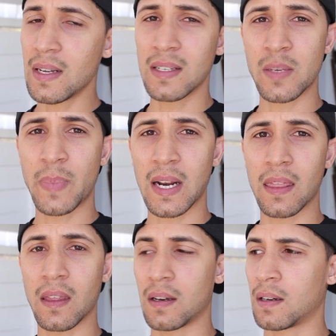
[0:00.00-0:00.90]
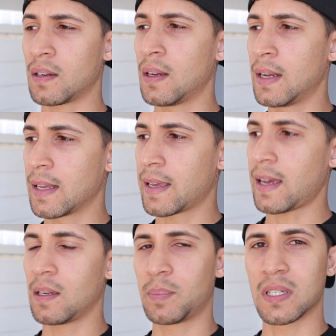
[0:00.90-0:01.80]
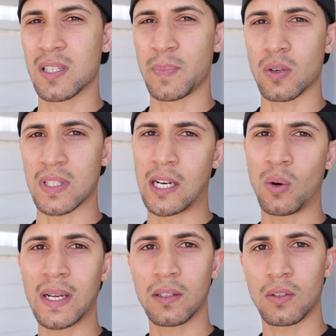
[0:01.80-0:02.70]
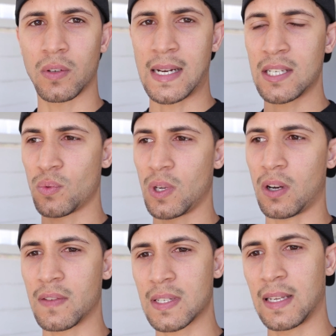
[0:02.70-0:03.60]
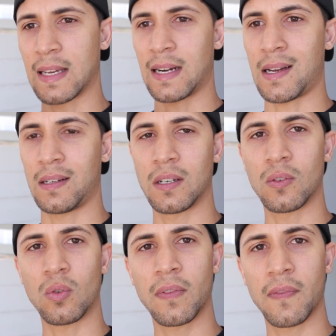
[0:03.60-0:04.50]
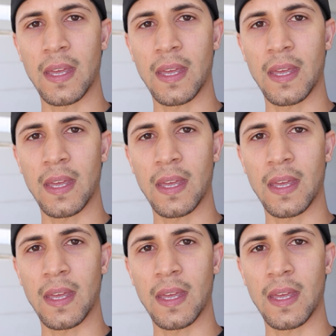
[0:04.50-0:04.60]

spray the calipers because I don't want it to rust. We obviously grinded it off